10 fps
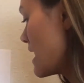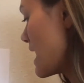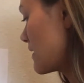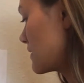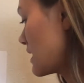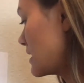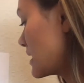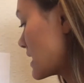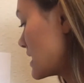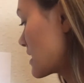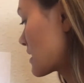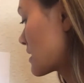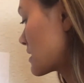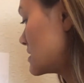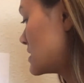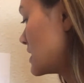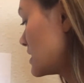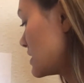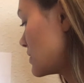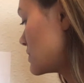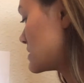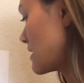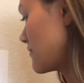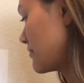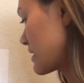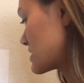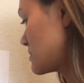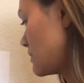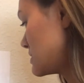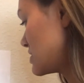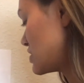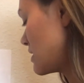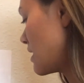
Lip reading: And then that knee continues that flexed position